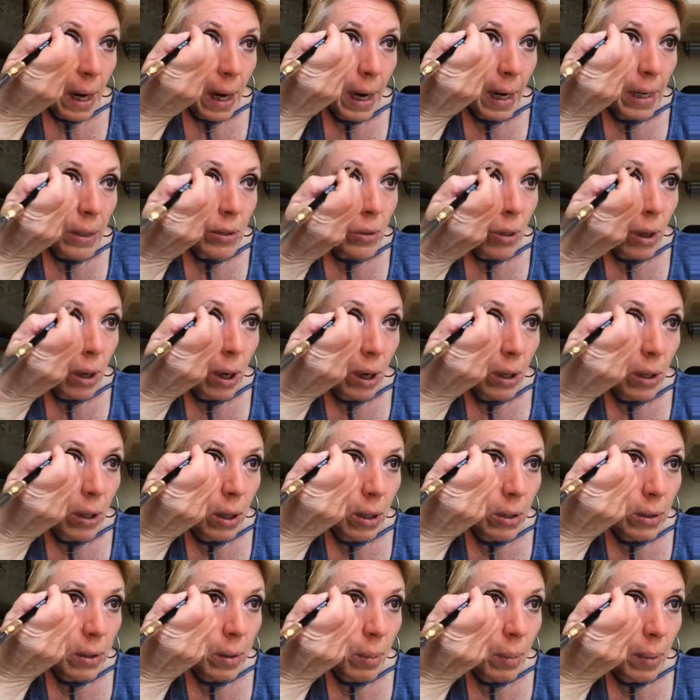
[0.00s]
I draw
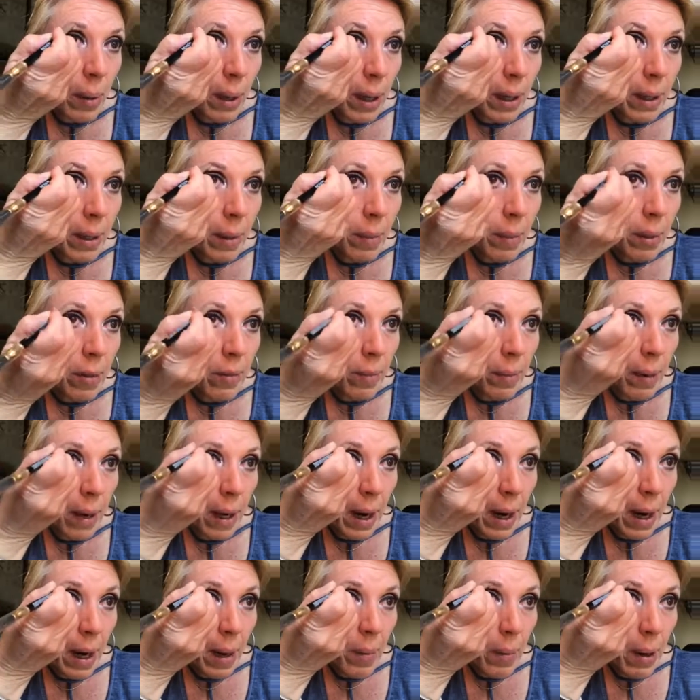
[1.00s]
along the bottom of
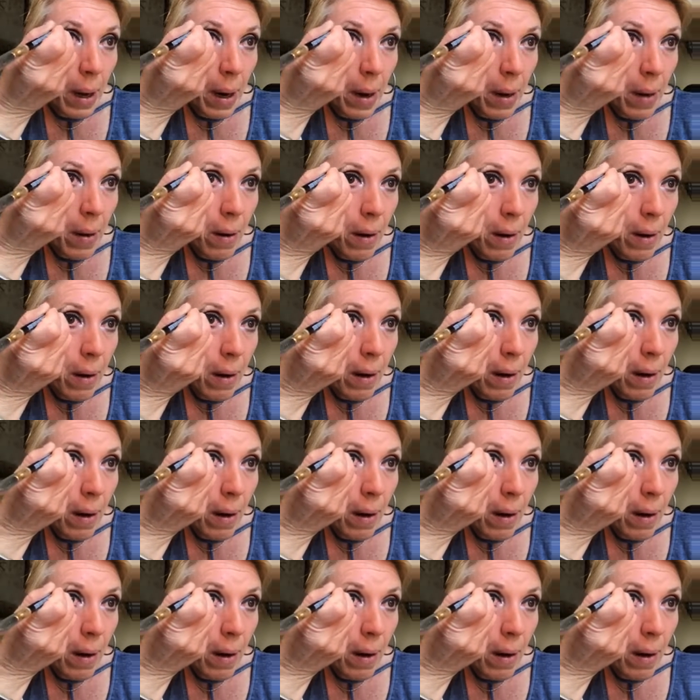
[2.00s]
my eyebrow,